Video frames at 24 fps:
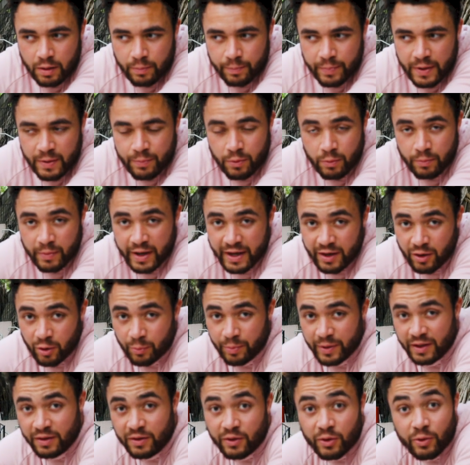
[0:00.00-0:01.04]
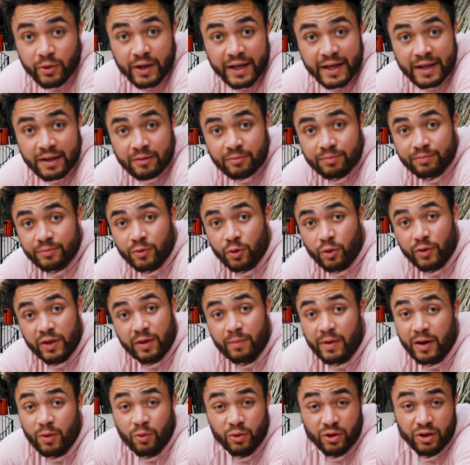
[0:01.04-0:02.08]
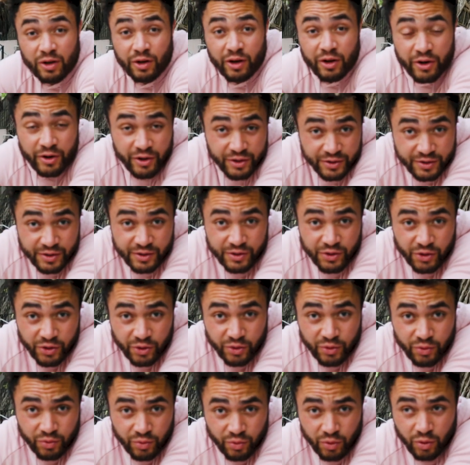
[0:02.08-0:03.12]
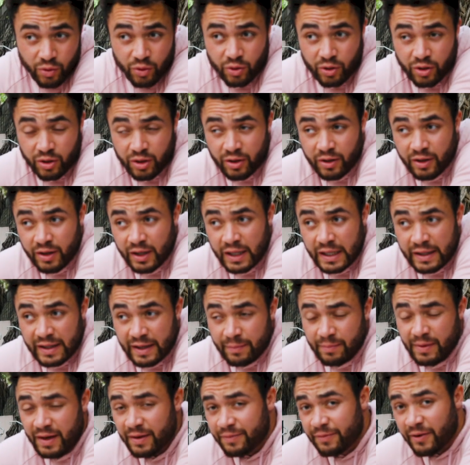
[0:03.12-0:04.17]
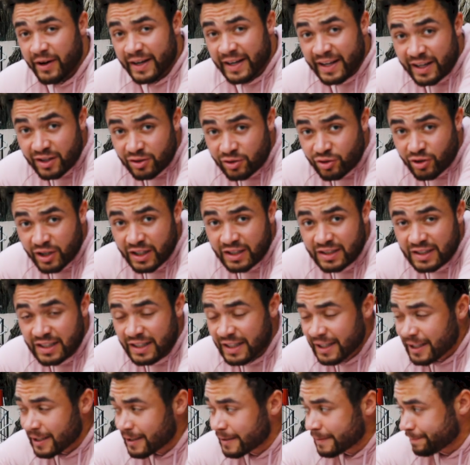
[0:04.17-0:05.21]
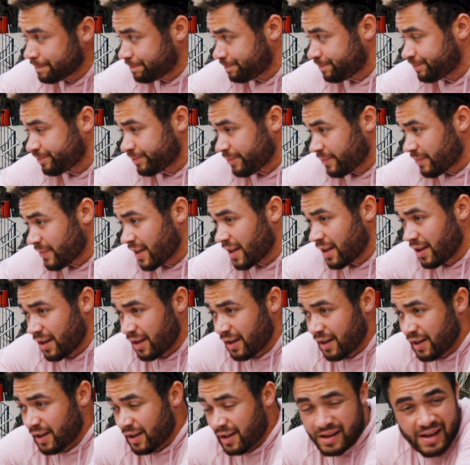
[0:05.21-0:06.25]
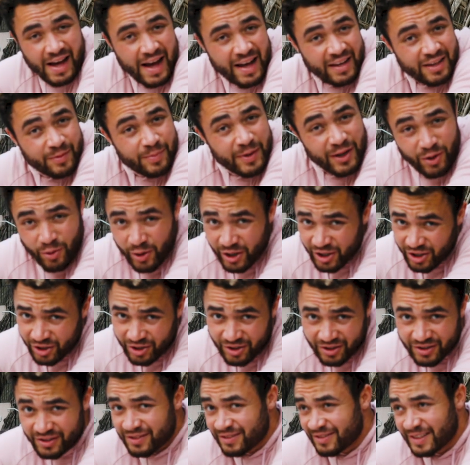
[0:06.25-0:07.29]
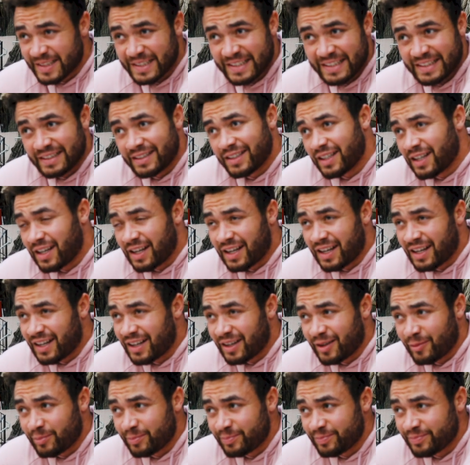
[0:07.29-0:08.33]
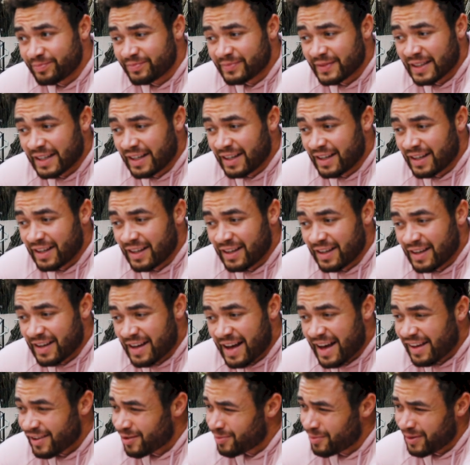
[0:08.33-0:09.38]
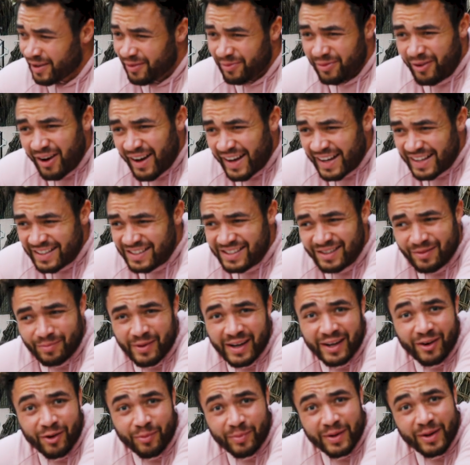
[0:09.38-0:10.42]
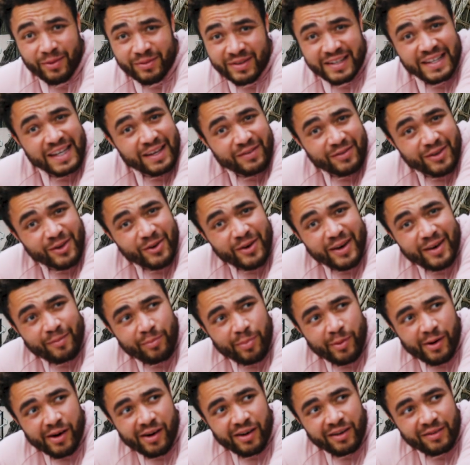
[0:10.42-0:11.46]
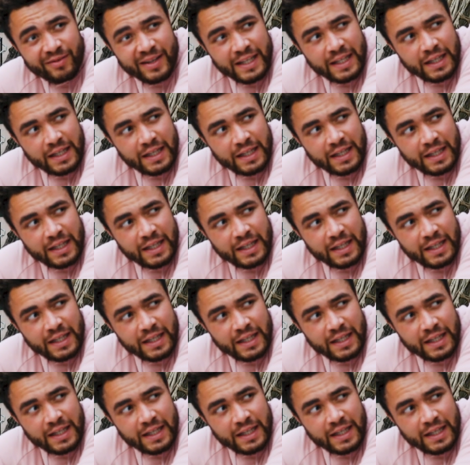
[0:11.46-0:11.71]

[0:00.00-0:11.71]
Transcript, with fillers: people may not be doing, or they may want to learn to do, or they may find interesting ask me questions, um, ask me advice. I may not be able to give you it, but